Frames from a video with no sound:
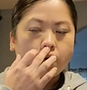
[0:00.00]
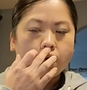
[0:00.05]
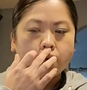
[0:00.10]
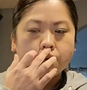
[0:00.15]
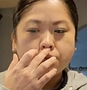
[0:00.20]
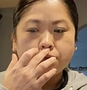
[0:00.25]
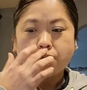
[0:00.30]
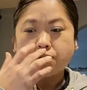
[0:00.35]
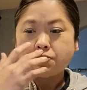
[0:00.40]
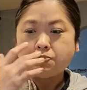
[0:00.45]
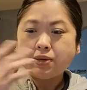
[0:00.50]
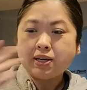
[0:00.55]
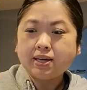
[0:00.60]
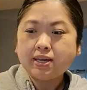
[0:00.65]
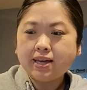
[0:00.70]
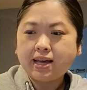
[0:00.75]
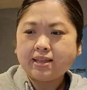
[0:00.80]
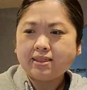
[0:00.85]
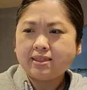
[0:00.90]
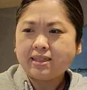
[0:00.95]
Um, so I was
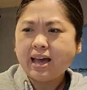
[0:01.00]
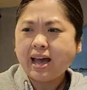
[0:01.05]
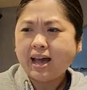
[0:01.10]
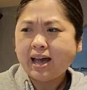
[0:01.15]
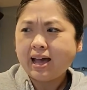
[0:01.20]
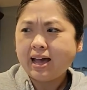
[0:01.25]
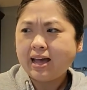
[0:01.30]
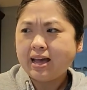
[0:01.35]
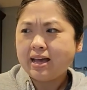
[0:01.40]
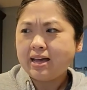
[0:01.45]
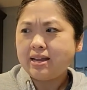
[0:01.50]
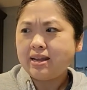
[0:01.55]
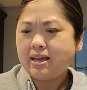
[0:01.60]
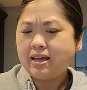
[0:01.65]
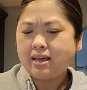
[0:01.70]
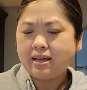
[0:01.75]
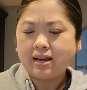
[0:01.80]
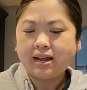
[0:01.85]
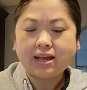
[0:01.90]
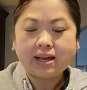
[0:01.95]
picking at that
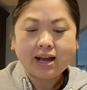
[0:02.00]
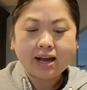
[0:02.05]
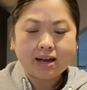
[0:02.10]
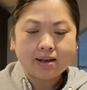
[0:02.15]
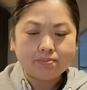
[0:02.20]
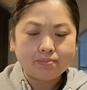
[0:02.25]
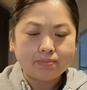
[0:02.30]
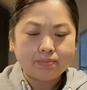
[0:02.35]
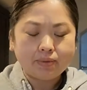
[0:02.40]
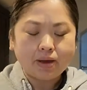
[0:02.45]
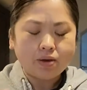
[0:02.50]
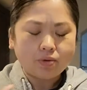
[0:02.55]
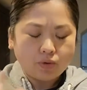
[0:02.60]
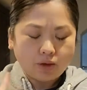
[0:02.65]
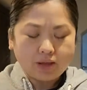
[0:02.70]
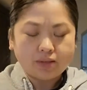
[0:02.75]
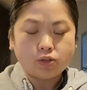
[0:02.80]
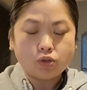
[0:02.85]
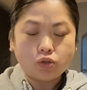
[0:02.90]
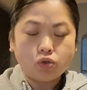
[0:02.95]
and I got, I
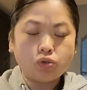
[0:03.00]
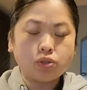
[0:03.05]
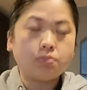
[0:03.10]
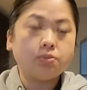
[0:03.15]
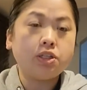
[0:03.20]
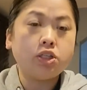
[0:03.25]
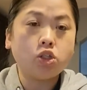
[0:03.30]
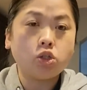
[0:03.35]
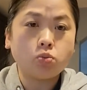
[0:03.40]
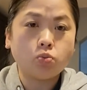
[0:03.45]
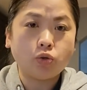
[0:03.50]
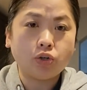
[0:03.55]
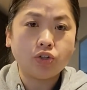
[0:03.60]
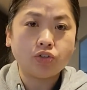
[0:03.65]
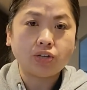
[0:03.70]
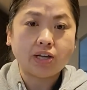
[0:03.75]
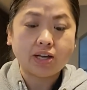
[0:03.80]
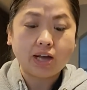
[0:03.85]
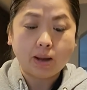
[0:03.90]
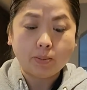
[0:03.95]
had to do something this morning.
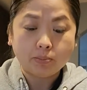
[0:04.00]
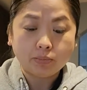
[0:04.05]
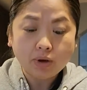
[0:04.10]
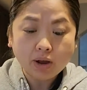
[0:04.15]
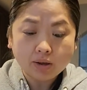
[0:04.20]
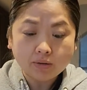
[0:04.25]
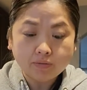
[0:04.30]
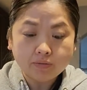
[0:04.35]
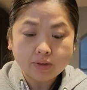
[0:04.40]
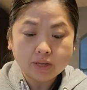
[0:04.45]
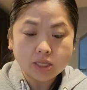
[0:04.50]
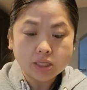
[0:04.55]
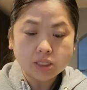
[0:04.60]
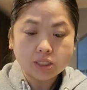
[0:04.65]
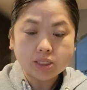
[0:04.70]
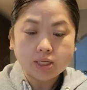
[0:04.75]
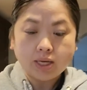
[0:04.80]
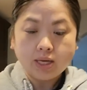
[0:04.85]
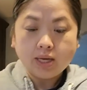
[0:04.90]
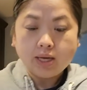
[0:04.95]
So I got
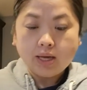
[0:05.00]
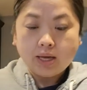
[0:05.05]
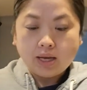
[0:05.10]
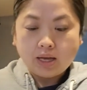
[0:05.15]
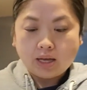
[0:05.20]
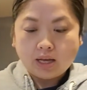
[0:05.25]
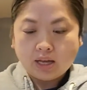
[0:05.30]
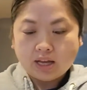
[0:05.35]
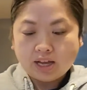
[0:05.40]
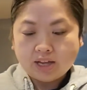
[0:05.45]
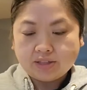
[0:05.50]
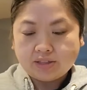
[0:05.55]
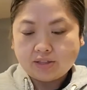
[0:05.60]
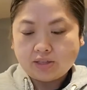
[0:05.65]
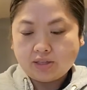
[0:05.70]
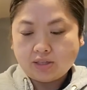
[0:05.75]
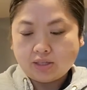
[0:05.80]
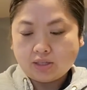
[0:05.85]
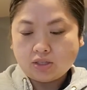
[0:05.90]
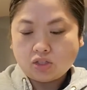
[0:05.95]
breakfast. I got
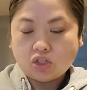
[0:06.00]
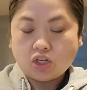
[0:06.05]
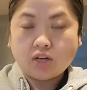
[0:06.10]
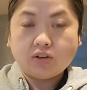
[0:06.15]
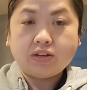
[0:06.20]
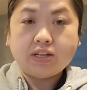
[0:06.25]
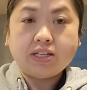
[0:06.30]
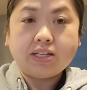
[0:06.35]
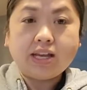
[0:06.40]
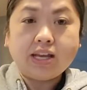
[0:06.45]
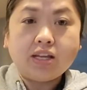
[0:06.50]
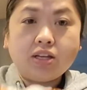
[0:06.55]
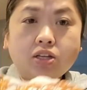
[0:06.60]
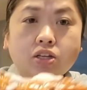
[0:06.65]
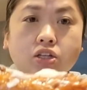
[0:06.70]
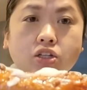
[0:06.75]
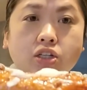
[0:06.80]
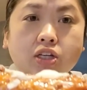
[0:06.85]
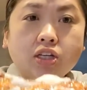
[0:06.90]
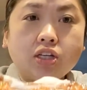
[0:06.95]
this cherry
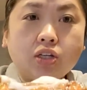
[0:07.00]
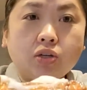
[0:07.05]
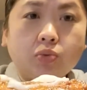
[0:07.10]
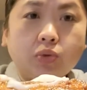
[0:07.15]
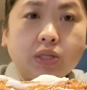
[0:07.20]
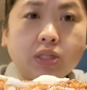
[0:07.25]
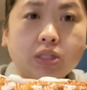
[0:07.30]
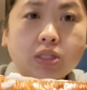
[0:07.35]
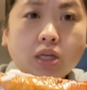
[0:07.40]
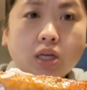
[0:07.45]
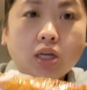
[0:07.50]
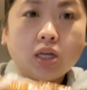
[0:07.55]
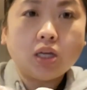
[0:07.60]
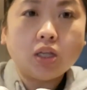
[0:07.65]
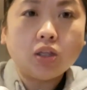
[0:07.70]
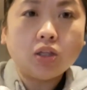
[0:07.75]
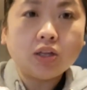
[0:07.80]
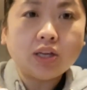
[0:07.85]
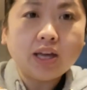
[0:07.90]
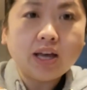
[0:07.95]
Danish and it was,
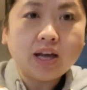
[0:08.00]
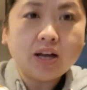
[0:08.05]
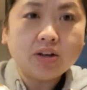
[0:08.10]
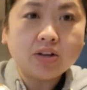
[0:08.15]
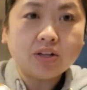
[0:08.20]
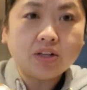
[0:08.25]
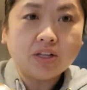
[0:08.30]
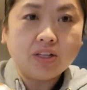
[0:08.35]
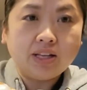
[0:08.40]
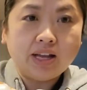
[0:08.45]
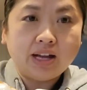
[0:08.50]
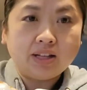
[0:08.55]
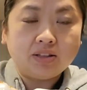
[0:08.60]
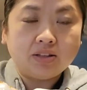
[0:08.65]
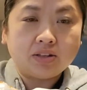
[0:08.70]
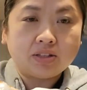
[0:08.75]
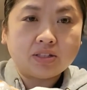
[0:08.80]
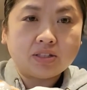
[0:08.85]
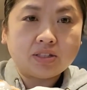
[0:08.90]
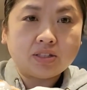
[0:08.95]
look at how good that
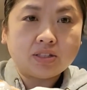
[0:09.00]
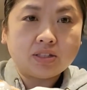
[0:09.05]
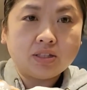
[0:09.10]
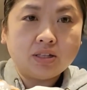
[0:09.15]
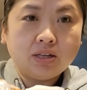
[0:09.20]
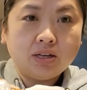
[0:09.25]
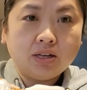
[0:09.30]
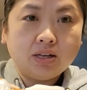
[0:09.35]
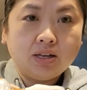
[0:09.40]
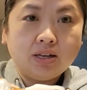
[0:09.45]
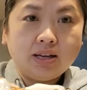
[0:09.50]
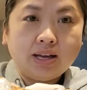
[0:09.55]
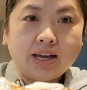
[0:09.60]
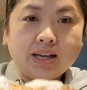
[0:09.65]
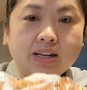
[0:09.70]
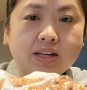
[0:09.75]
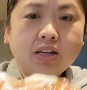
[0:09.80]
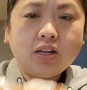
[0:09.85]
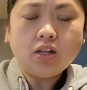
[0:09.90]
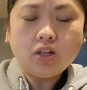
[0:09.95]
looks.
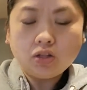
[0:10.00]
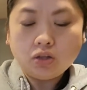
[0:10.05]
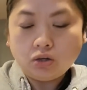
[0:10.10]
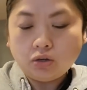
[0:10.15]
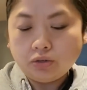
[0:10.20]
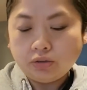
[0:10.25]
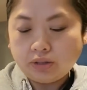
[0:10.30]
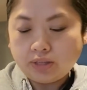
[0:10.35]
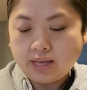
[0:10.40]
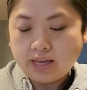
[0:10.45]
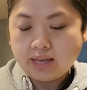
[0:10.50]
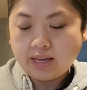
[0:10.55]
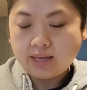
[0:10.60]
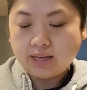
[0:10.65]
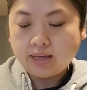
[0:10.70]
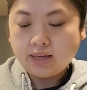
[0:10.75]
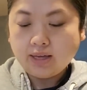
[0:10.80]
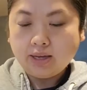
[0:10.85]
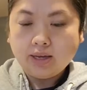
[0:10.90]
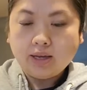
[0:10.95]
I didn't eat the whole thing.
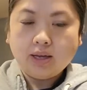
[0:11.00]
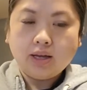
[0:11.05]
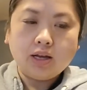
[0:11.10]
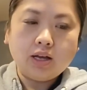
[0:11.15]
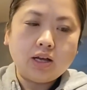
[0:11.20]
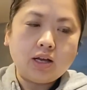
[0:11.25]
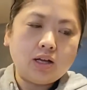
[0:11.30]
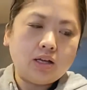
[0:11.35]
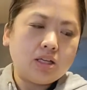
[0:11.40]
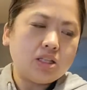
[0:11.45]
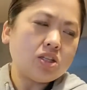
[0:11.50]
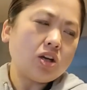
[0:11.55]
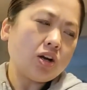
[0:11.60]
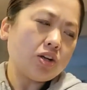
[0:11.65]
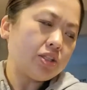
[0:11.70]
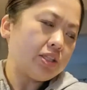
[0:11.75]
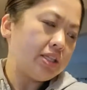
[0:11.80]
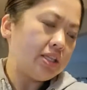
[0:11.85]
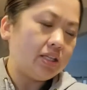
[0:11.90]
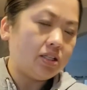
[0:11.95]
Uh, it's
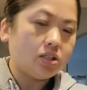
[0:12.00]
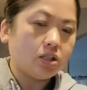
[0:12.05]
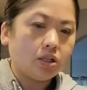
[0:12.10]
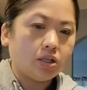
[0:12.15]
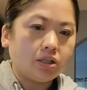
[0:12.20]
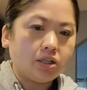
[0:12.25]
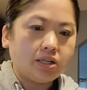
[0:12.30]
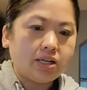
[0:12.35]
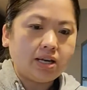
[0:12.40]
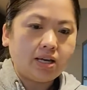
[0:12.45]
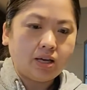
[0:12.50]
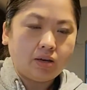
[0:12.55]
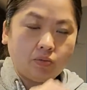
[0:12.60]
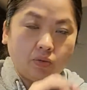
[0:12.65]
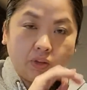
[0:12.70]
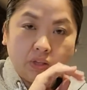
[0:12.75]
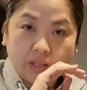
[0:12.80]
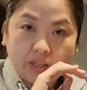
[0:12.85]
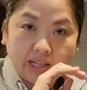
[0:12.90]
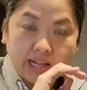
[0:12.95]
hard to eat during the day
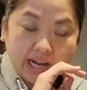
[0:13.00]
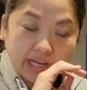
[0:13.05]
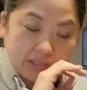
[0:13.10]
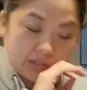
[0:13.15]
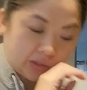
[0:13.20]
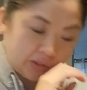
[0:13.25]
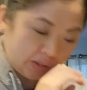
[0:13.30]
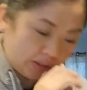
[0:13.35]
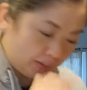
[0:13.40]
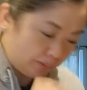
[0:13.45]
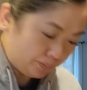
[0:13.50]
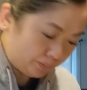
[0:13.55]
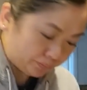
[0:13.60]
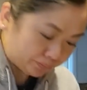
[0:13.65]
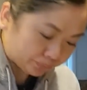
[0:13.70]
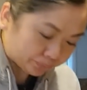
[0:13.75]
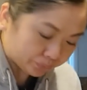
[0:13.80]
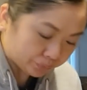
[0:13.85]
in the classroom.